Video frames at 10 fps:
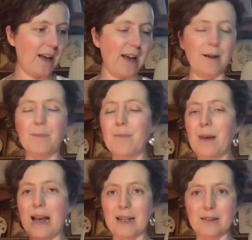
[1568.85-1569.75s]

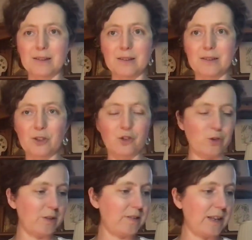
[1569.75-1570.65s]
And
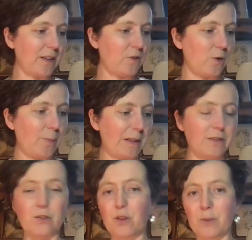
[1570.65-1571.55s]
Joyce next door,
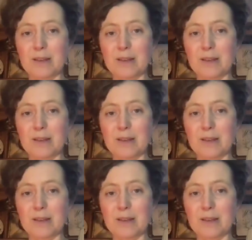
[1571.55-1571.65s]
bestie 2,